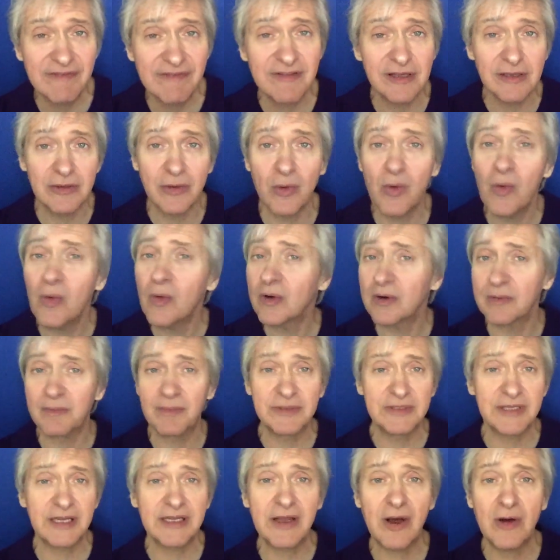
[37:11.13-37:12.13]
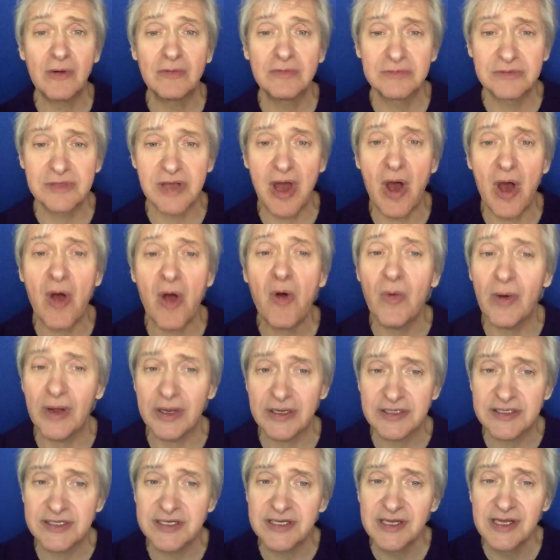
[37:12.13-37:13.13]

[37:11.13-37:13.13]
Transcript: of the Lord, but they don't know it.